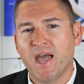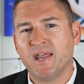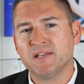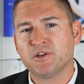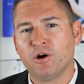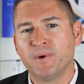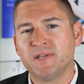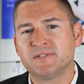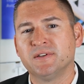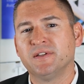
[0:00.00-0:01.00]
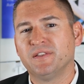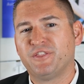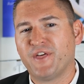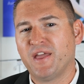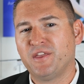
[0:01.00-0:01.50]
And as always,
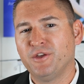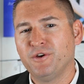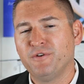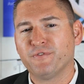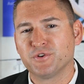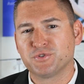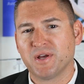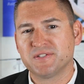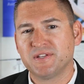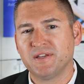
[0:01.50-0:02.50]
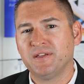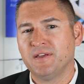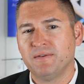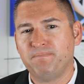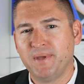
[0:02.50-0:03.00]
thank you for trusting
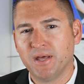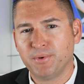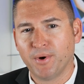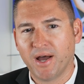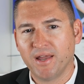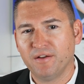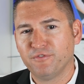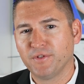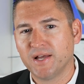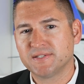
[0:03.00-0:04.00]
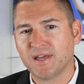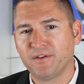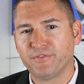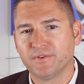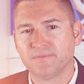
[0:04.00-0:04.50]
BWI. Fly safe.